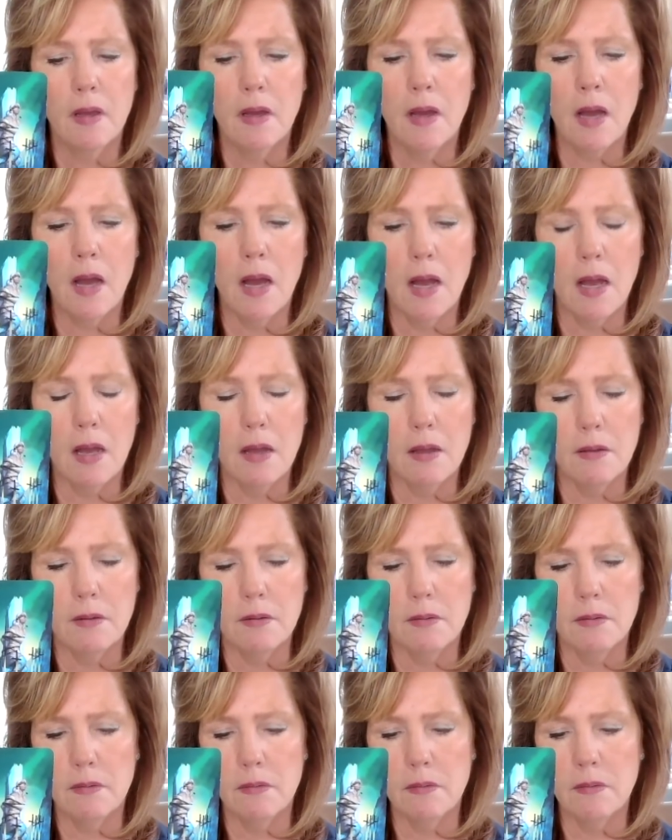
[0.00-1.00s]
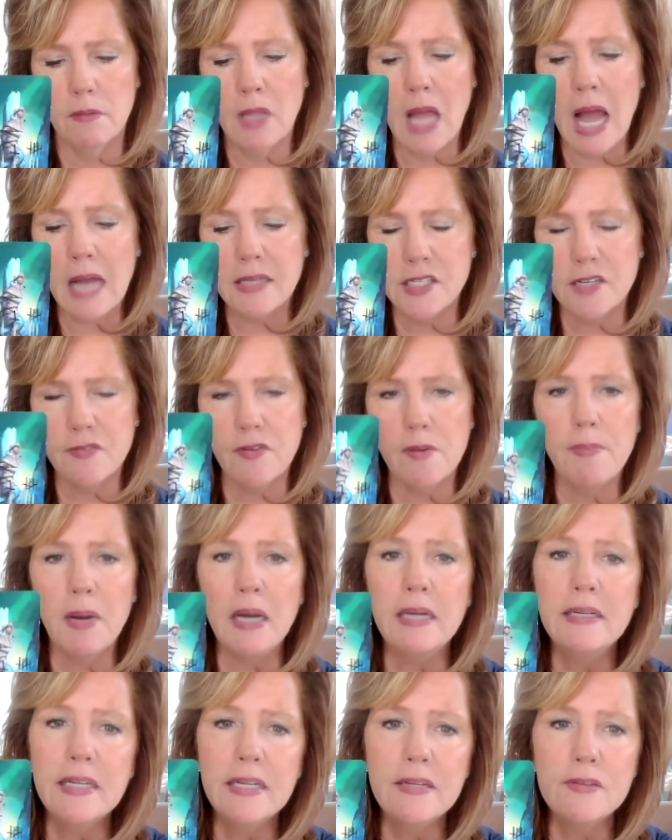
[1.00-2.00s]
uh, lots of
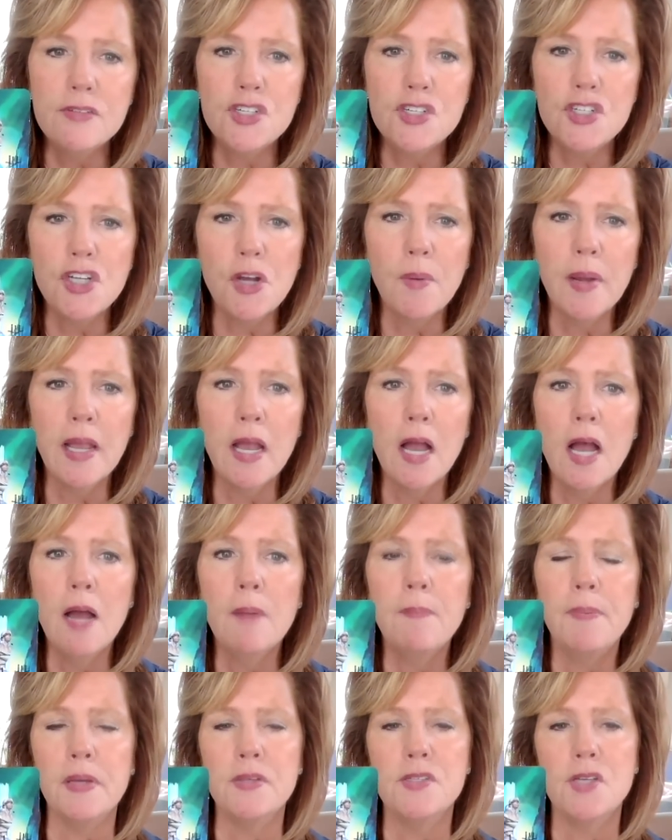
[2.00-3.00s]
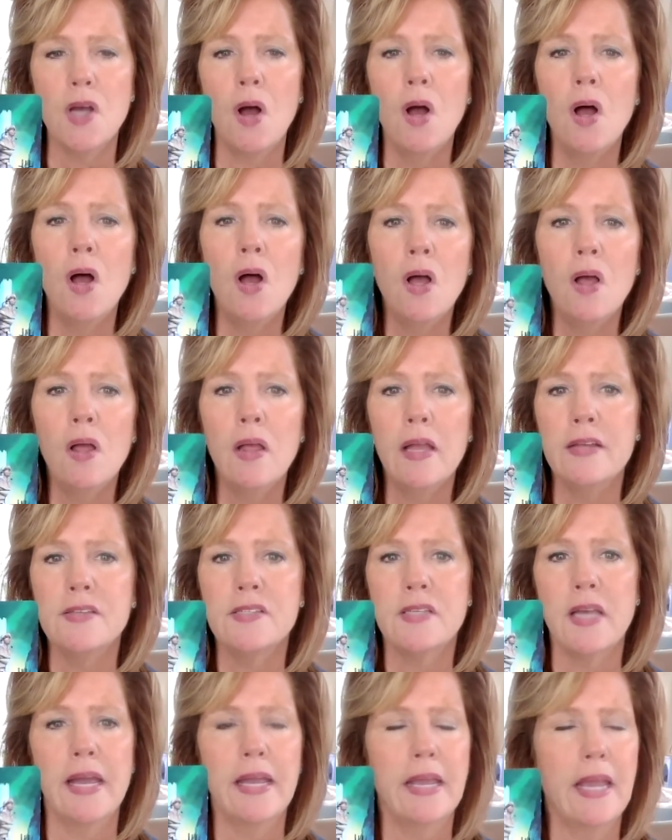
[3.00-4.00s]
abundance showing up. It's all, it's
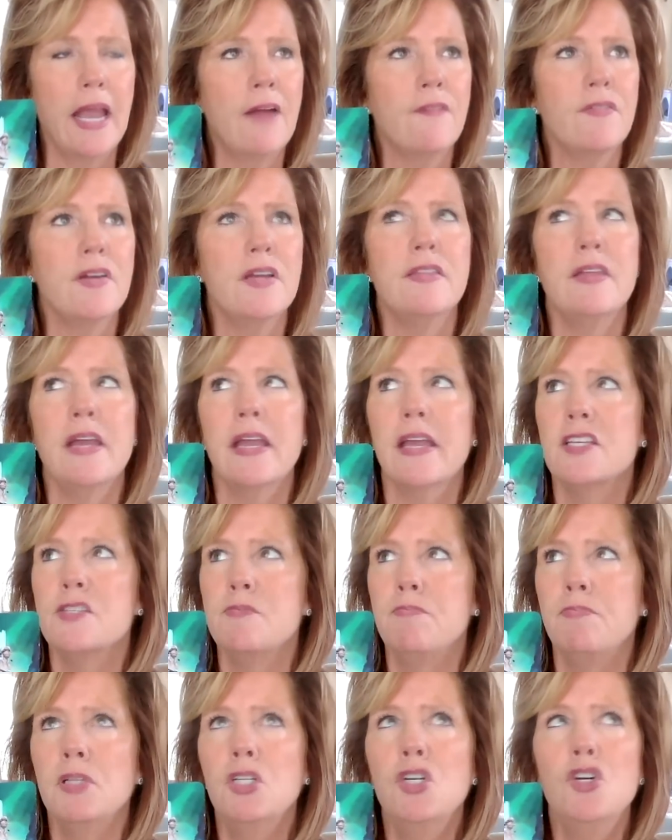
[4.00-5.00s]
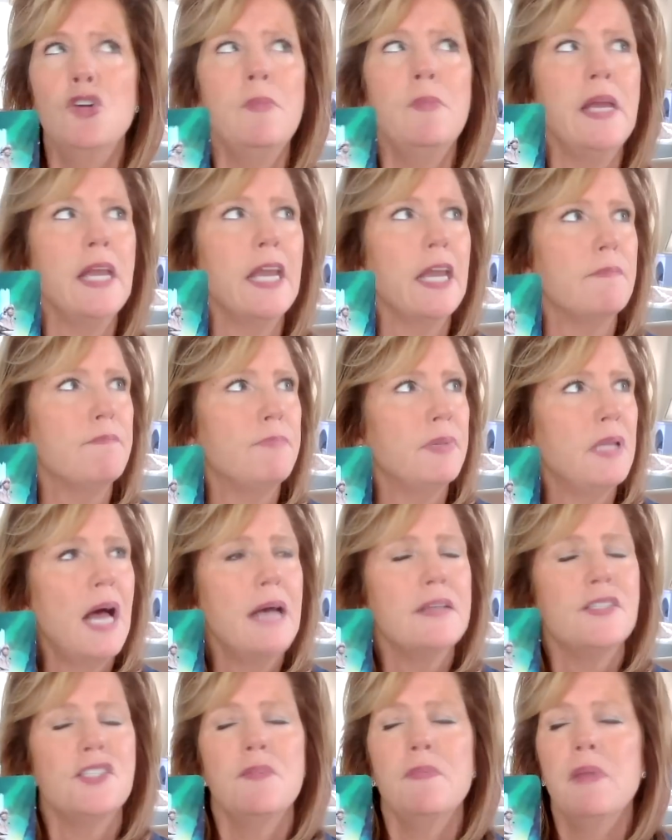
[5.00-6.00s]
like everything is blooming and
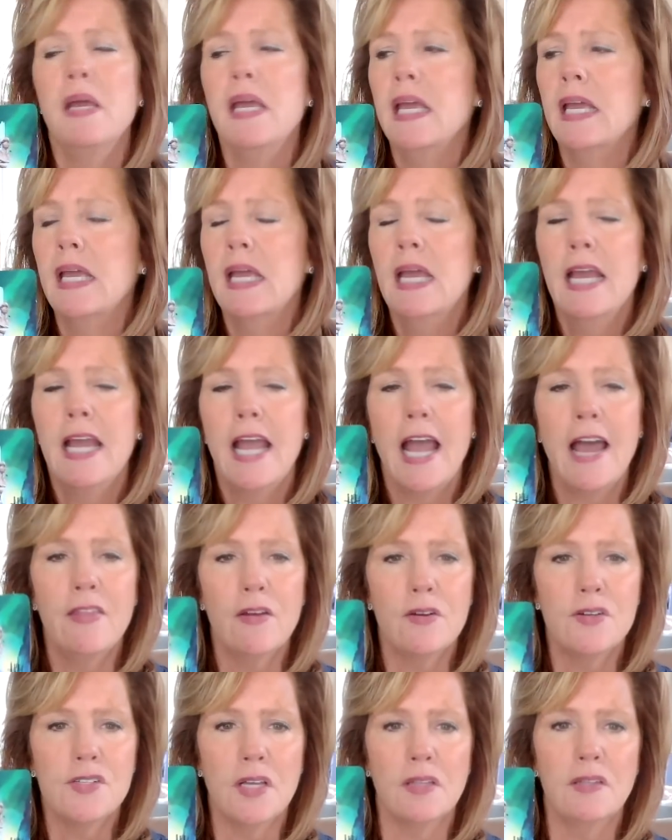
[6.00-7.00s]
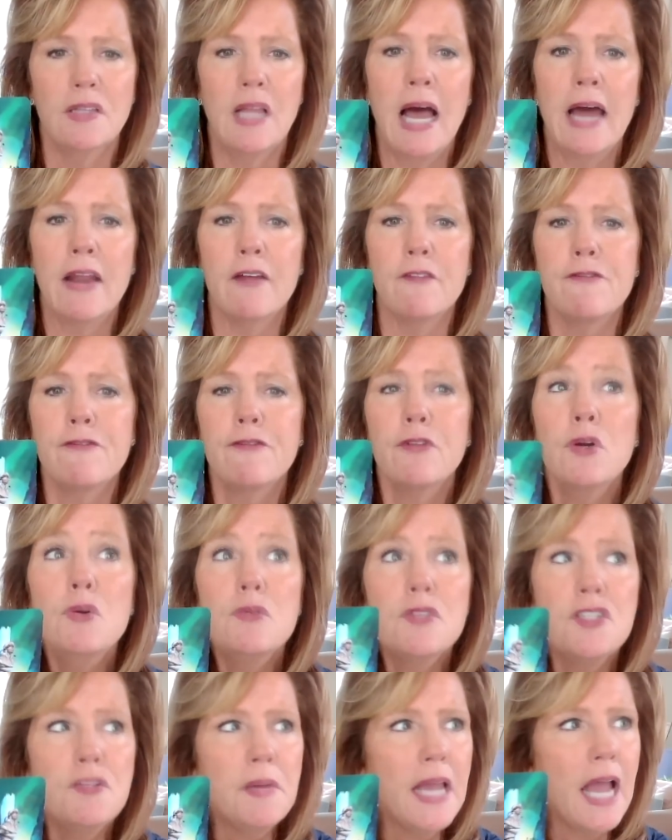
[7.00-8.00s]
blossoming, and there's a lot of fruit
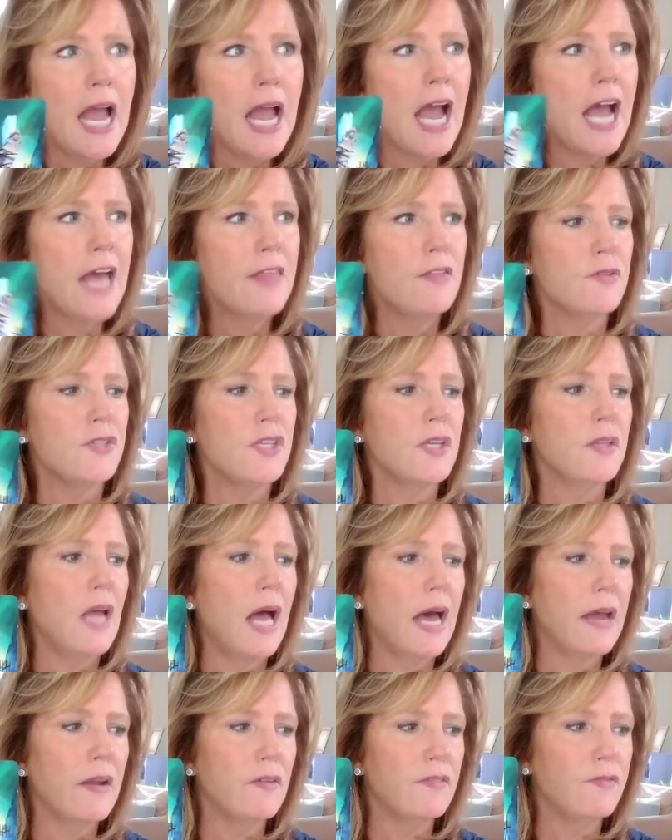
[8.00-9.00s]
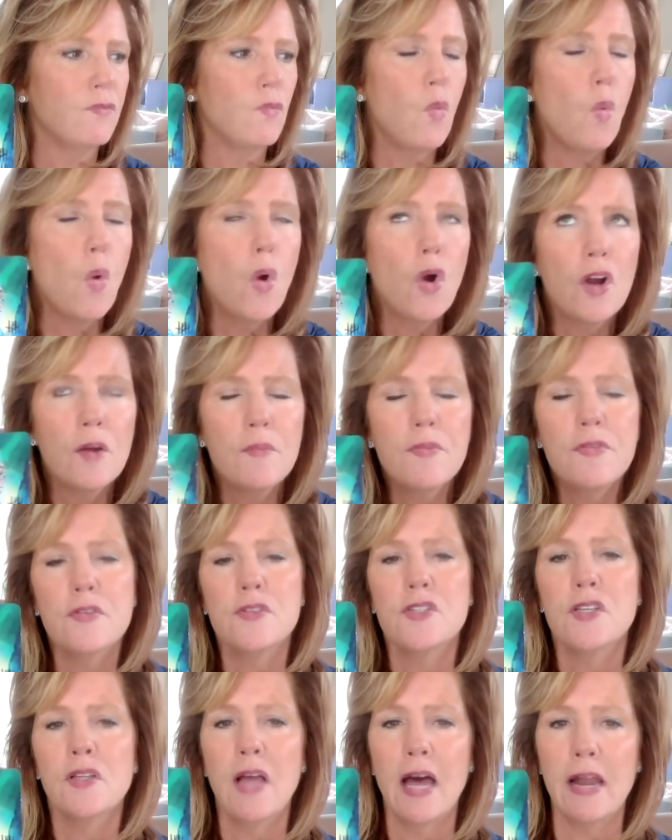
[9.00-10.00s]
to be had. There's a lot of warmth.
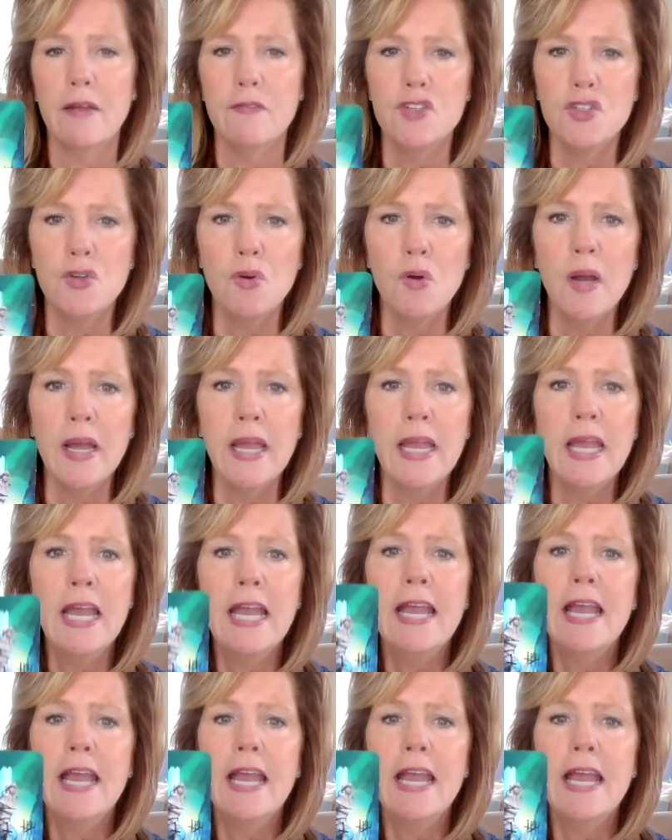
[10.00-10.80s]
There's a lot of joy.